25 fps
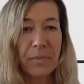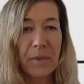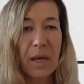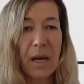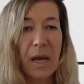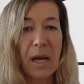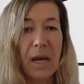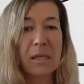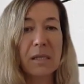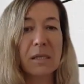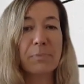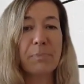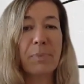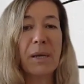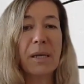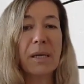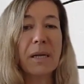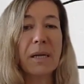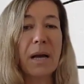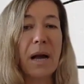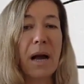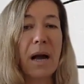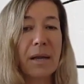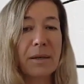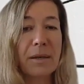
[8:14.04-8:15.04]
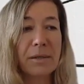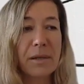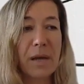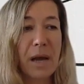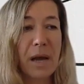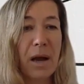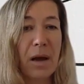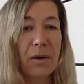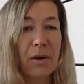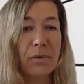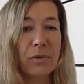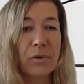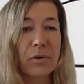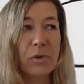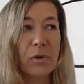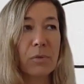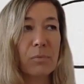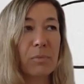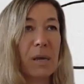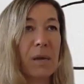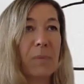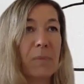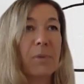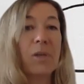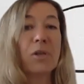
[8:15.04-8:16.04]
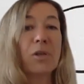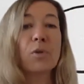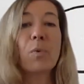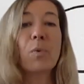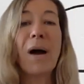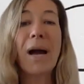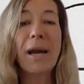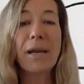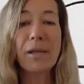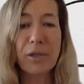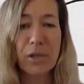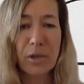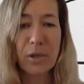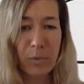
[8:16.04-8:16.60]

it's been cut down to maybe twice